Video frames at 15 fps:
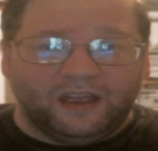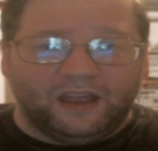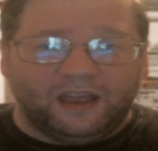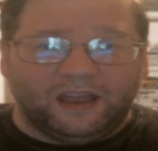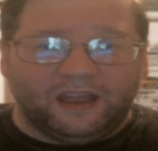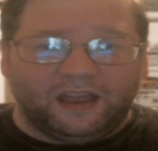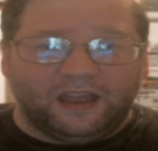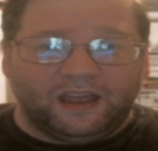
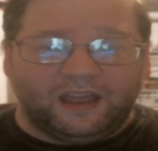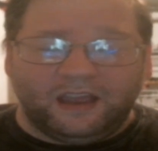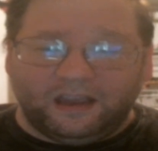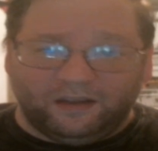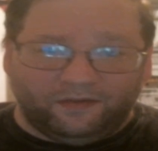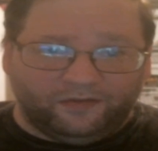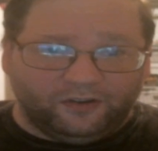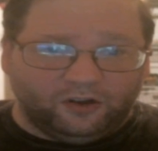a
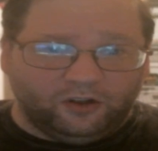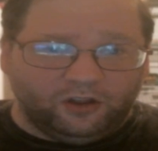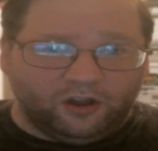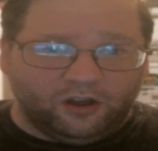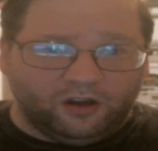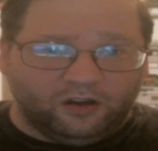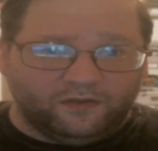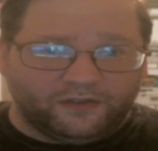handful
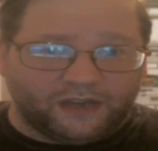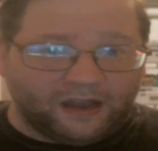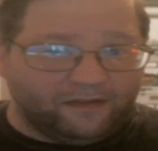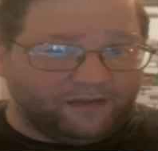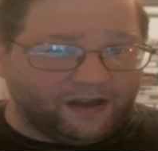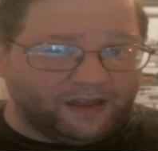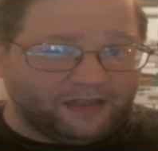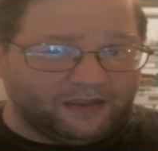of
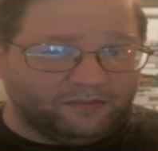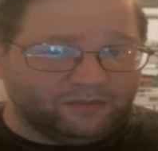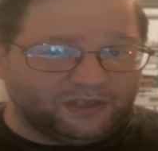sci-fi themed